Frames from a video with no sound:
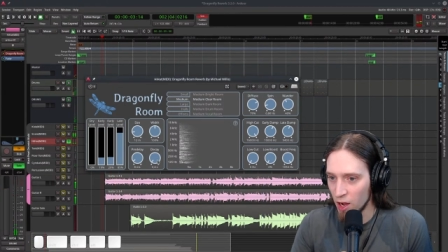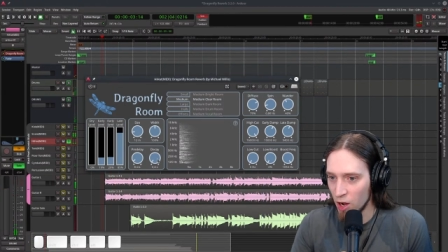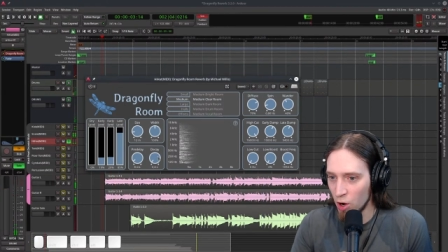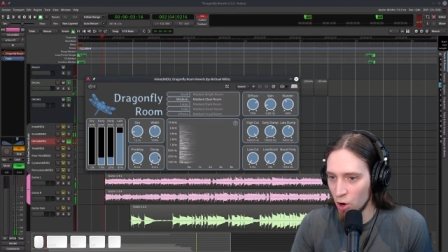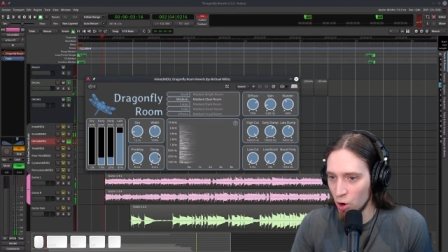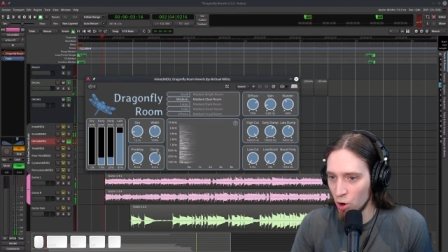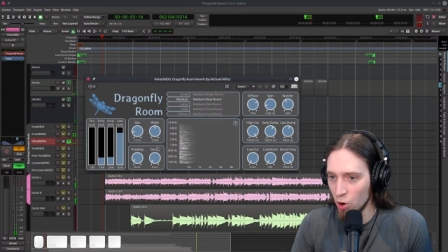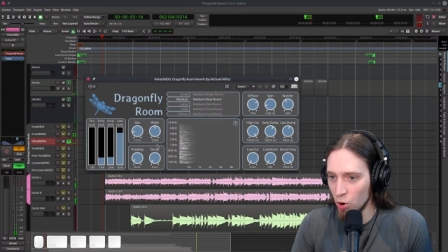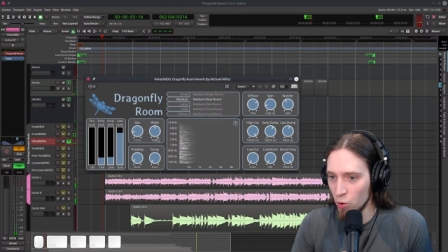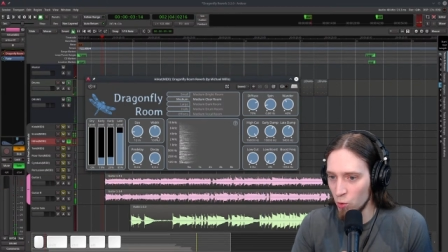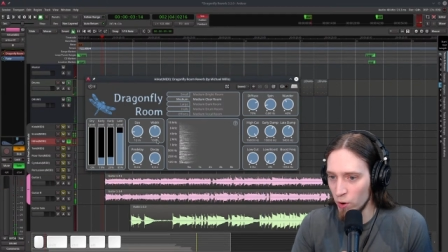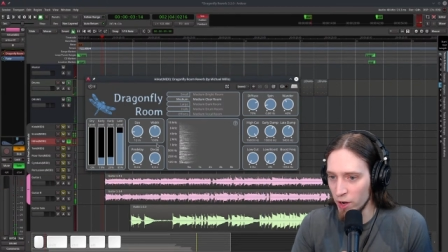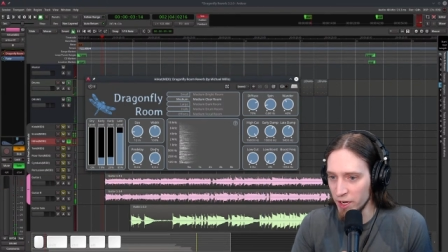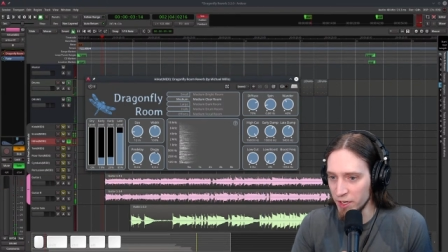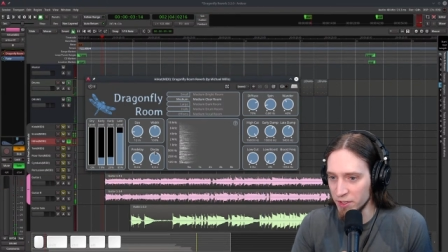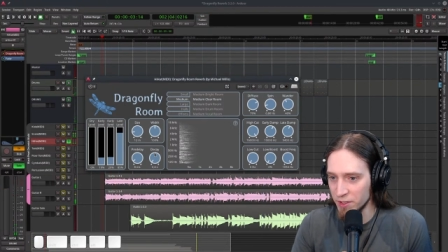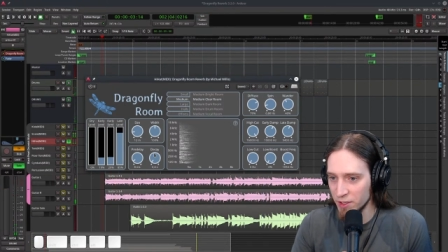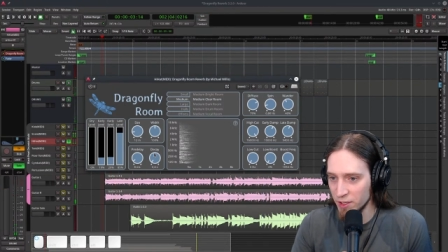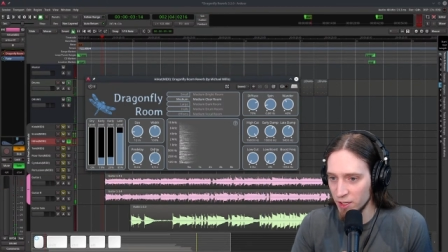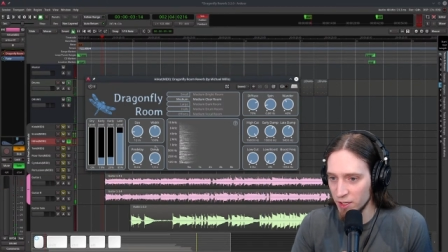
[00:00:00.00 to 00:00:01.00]
Oh,
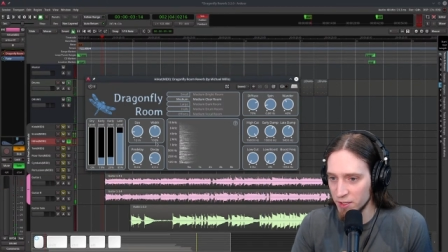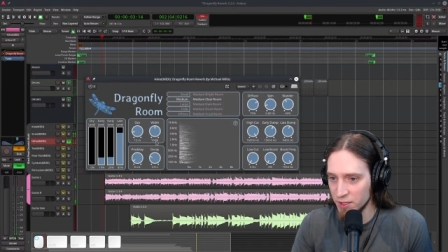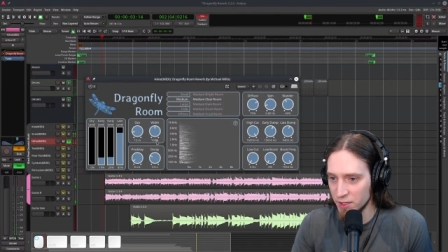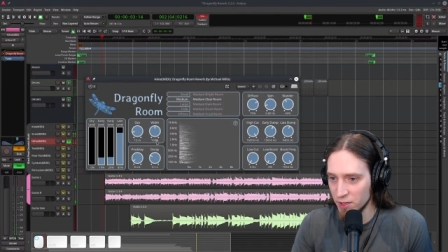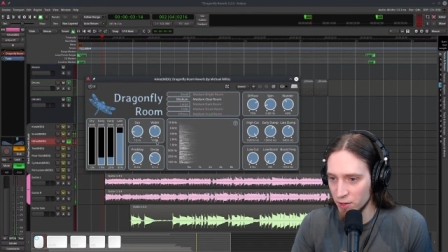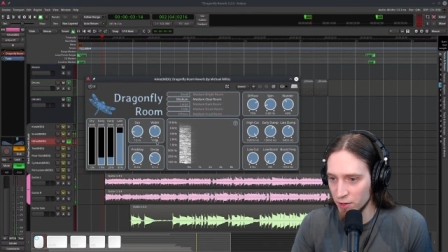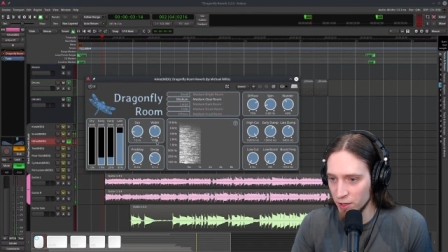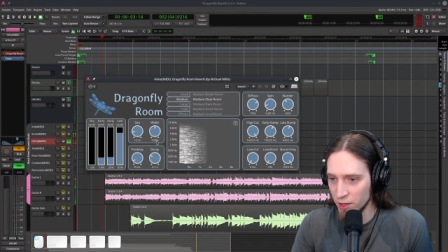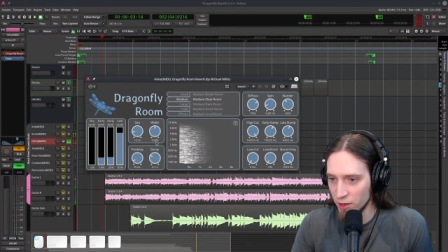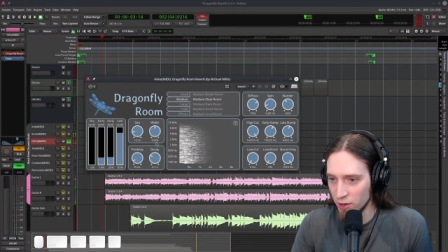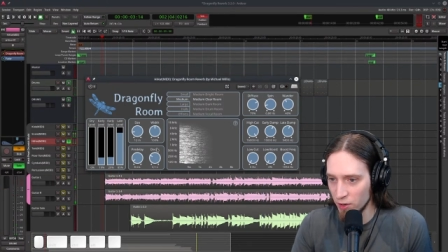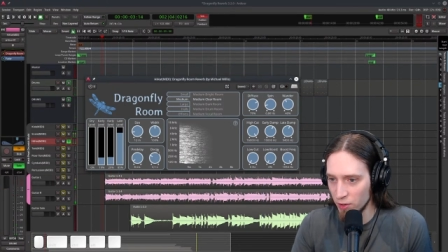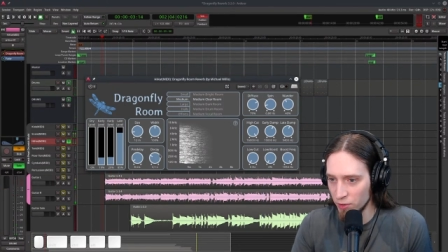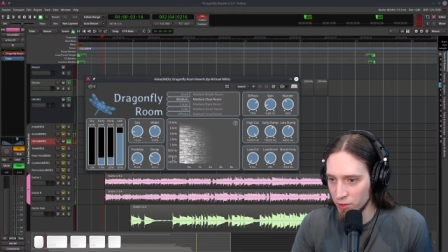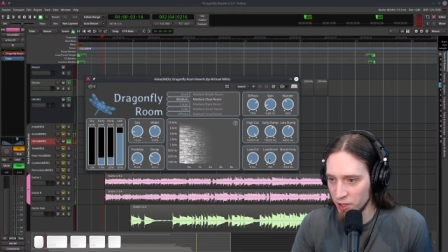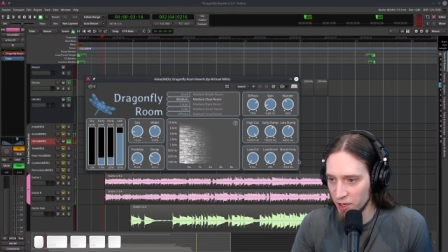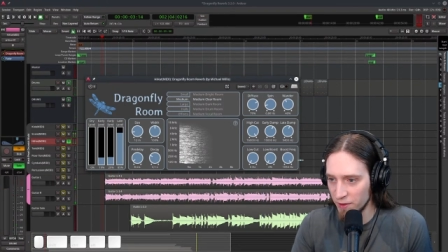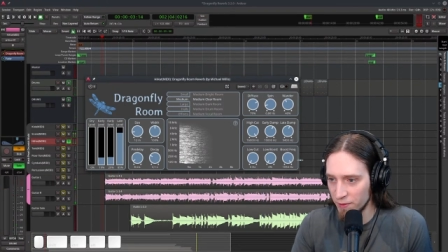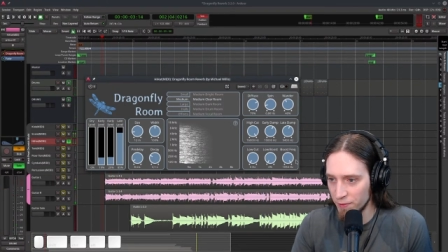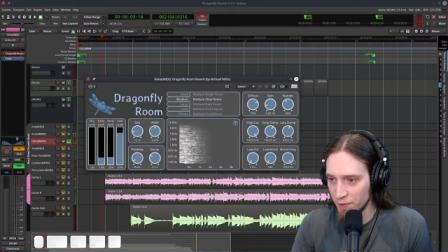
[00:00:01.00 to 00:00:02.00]
wait, it's gonna
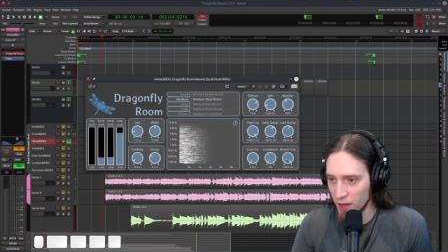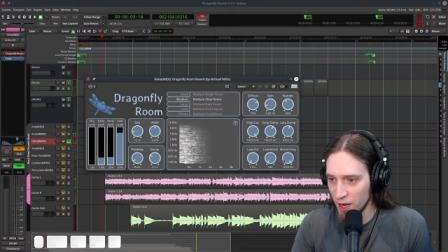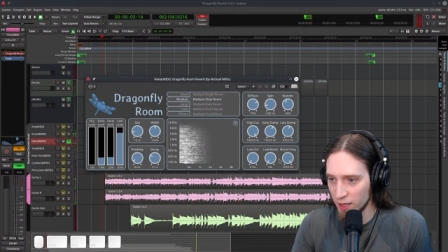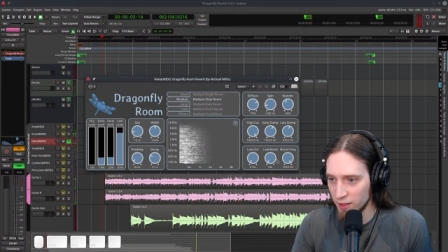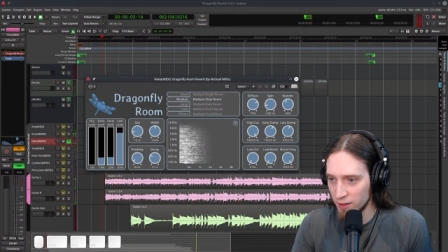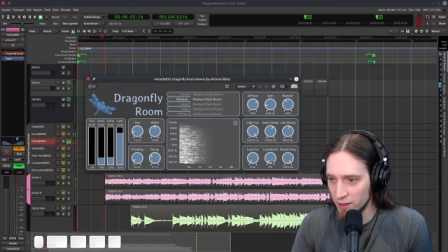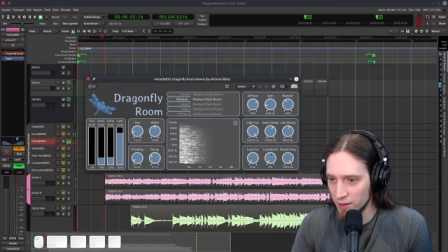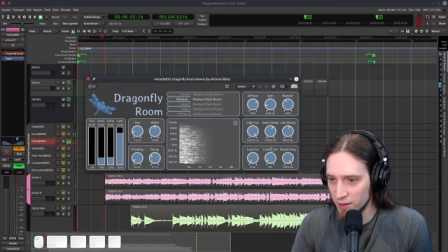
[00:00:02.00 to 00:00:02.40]
only affect